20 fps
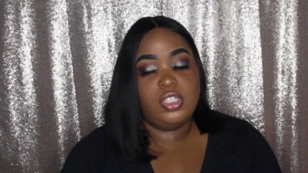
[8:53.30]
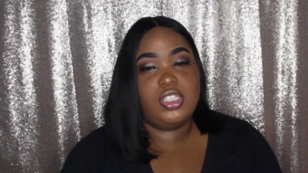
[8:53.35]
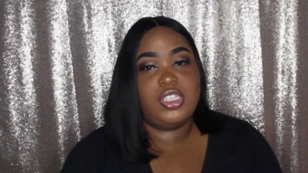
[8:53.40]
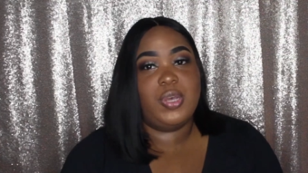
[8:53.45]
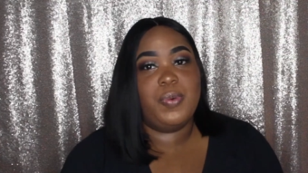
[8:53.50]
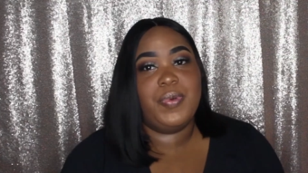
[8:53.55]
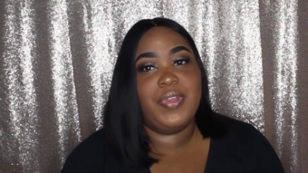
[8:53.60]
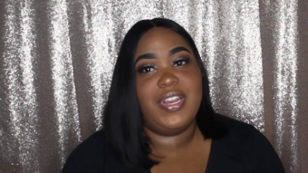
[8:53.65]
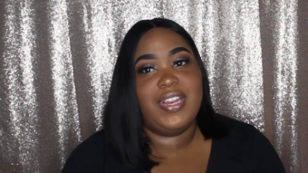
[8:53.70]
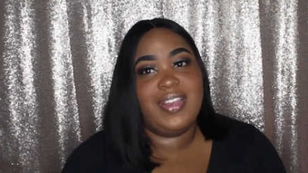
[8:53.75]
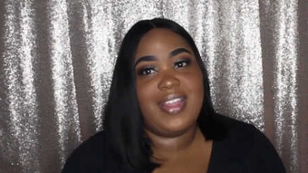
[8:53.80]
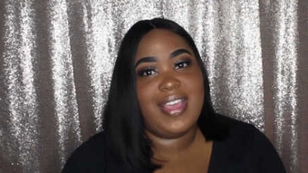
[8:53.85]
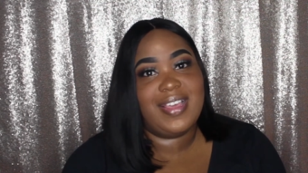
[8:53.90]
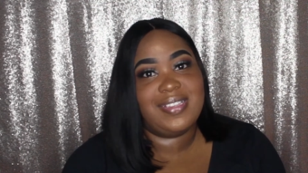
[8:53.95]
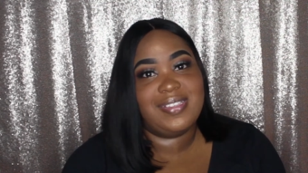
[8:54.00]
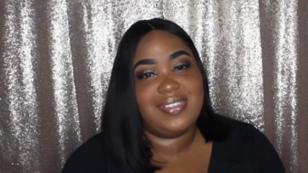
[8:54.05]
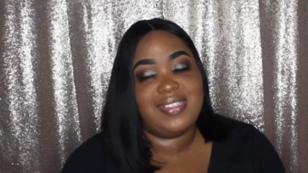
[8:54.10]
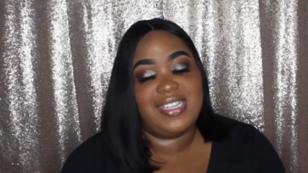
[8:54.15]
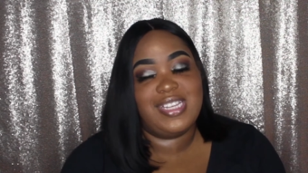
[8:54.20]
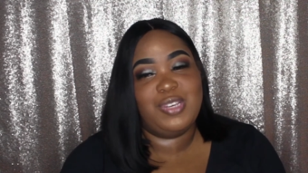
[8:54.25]
So in the
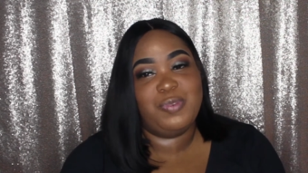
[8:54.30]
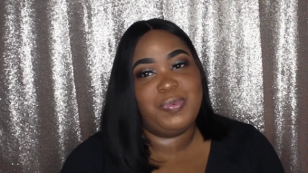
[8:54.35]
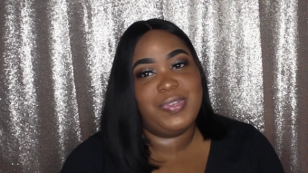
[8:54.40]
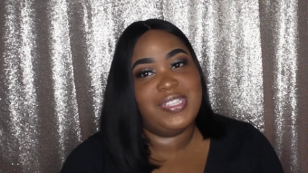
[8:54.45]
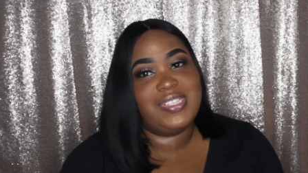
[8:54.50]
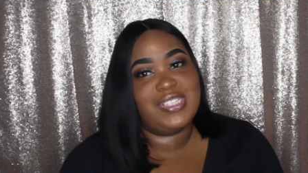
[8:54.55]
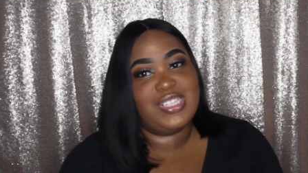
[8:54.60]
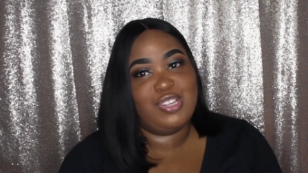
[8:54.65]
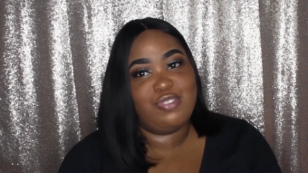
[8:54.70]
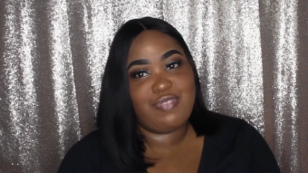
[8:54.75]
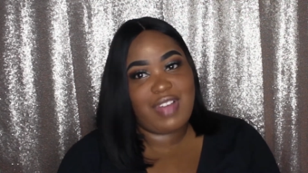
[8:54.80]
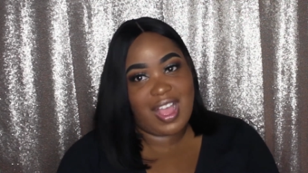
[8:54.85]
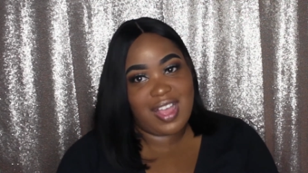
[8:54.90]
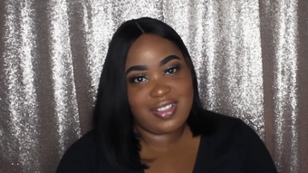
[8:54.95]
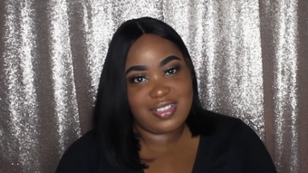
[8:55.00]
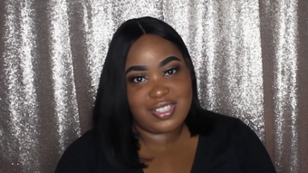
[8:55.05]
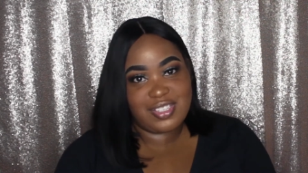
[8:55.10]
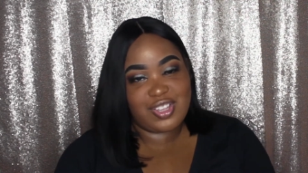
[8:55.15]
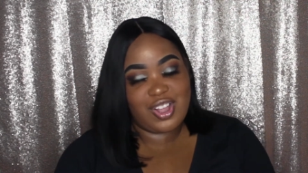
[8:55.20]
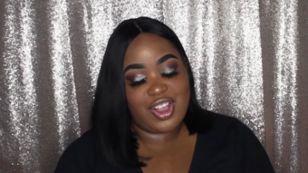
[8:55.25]
next scene, we see
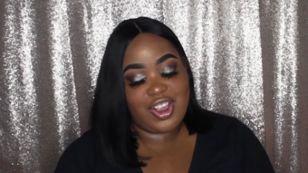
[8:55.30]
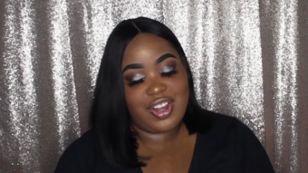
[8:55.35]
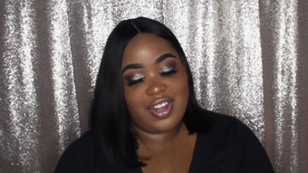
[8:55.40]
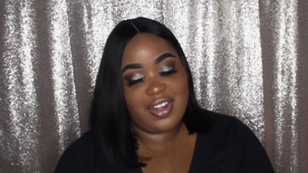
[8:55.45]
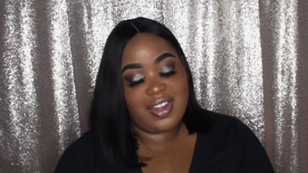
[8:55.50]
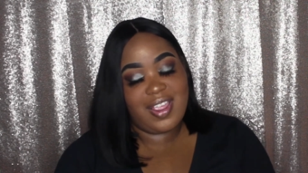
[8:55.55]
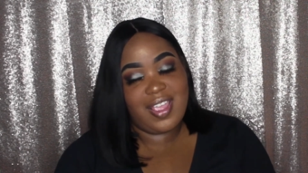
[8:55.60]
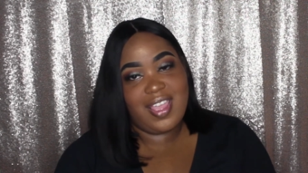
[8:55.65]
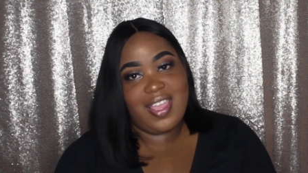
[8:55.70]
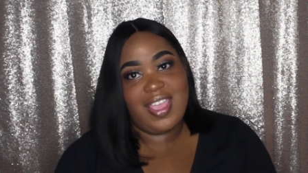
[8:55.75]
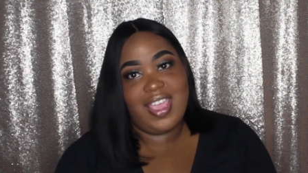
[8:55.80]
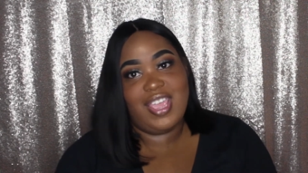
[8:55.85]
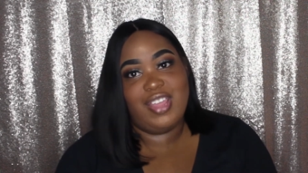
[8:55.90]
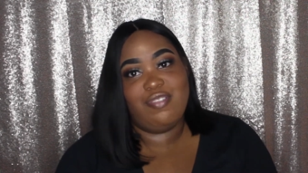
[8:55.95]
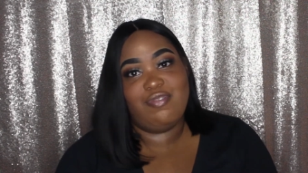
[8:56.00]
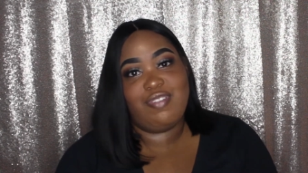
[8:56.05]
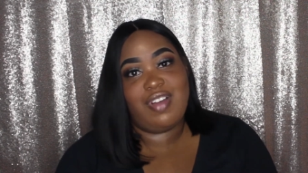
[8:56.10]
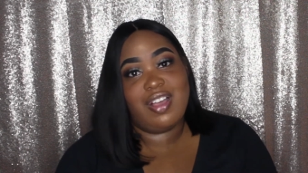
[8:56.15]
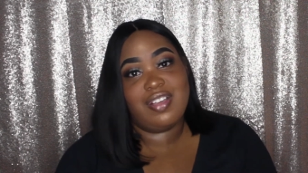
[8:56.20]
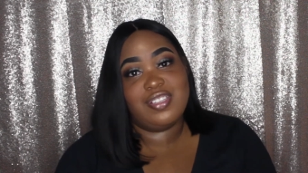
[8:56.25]
Rockstar,
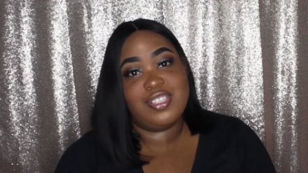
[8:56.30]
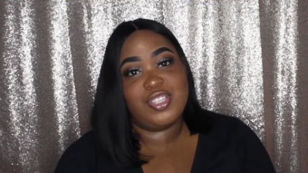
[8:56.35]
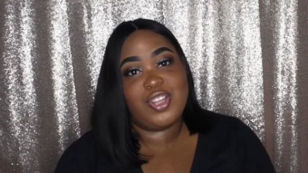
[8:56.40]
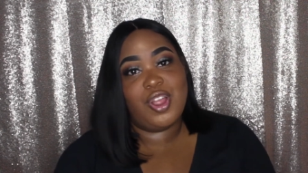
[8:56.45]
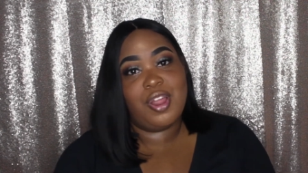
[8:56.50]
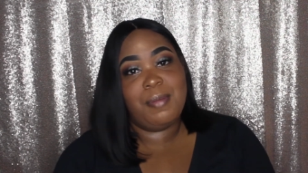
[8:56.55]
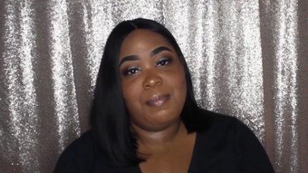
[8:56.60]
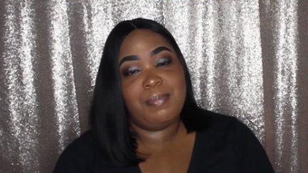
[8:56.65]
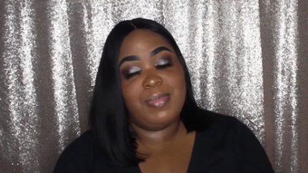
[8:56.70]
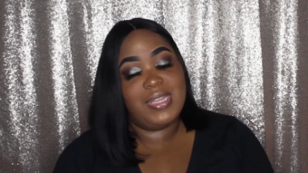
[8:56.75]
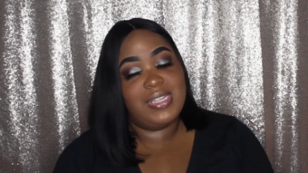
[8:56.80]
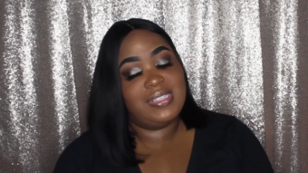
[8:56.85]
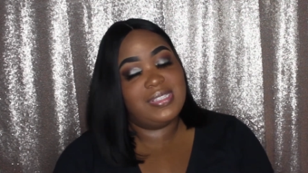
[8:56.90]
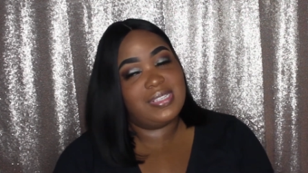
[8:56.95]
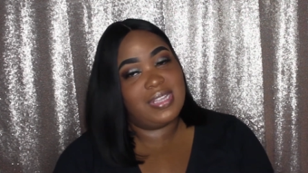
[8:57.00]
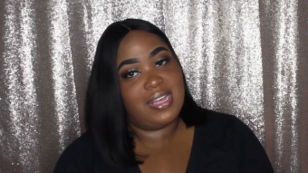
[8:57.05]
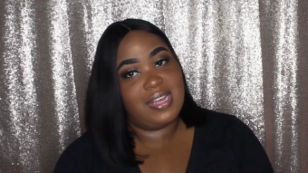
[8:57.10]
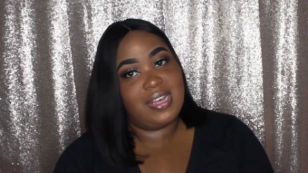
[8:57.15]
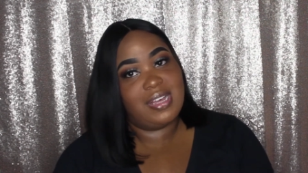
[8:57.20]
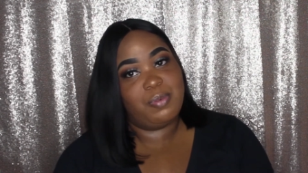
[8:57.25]
and Rockstar
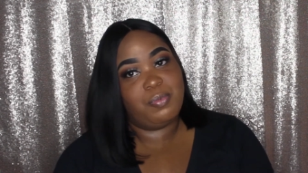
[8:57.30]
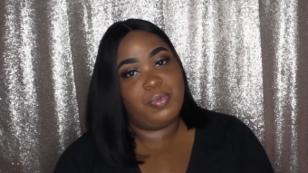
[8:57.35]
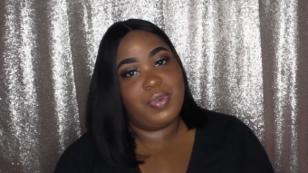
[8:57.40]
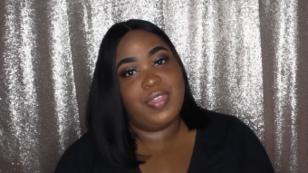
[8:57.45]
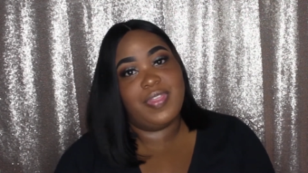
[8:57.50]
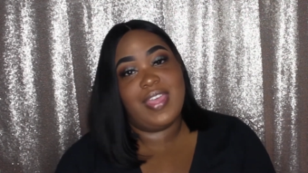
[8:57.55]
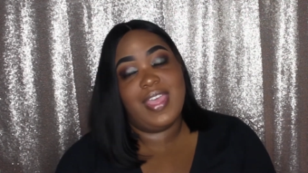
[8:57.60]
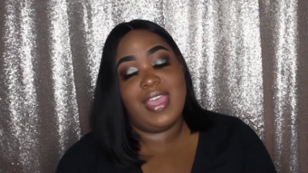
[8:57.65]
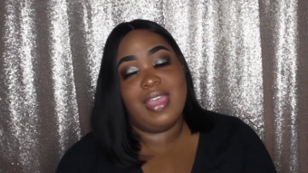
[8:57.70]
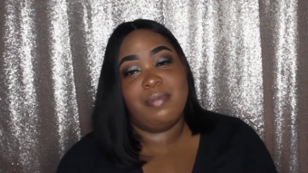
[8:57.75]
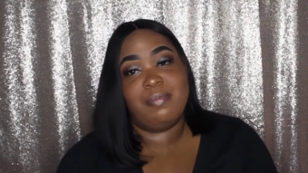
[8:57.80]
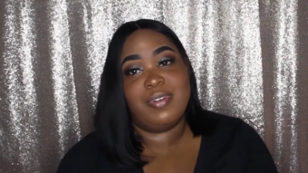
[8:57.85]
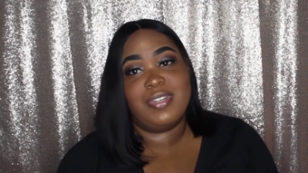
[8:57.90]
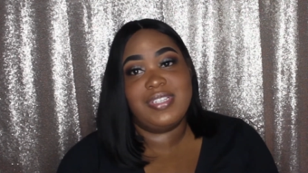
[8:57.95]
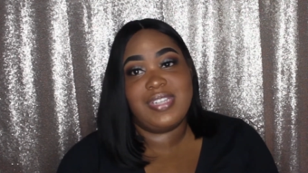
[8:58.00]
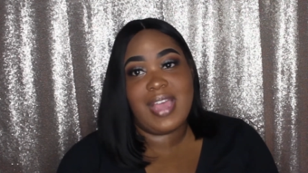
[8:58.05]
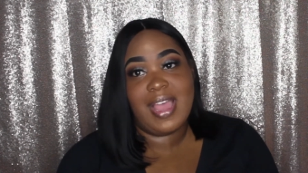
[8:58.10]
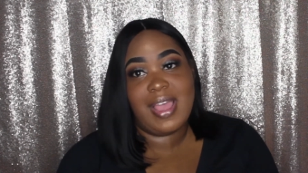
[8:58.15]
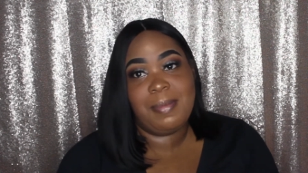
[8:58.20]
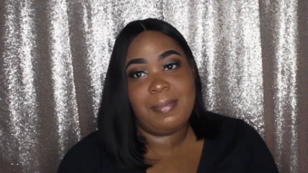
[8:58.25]
meets up with
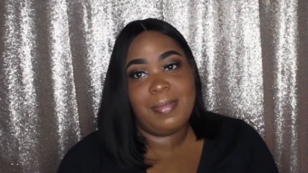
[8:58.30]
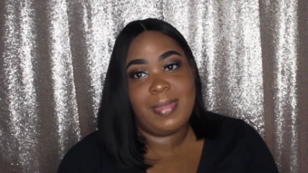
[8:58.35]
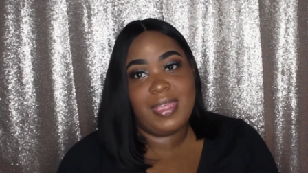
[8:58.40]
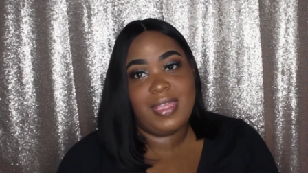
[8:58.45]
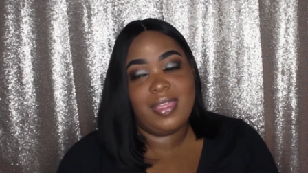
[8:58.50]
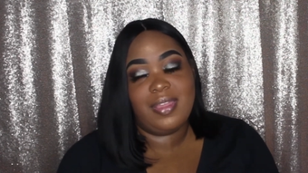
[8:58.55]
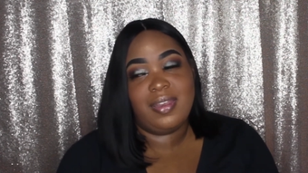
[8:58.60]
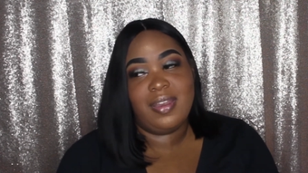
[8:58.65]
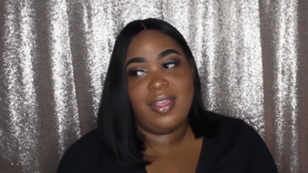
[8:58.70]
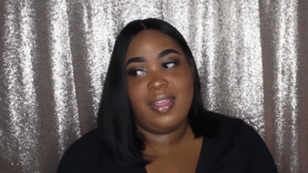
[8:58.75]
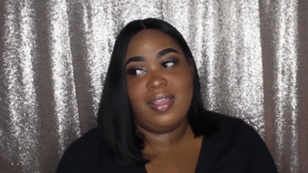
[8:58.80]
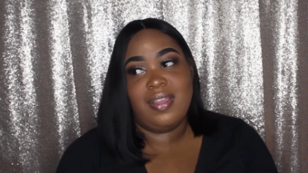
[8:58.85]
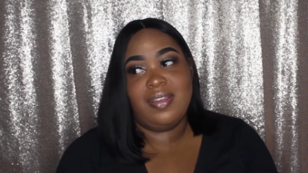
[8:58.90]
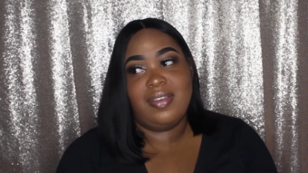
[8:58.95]
Amber Diamond.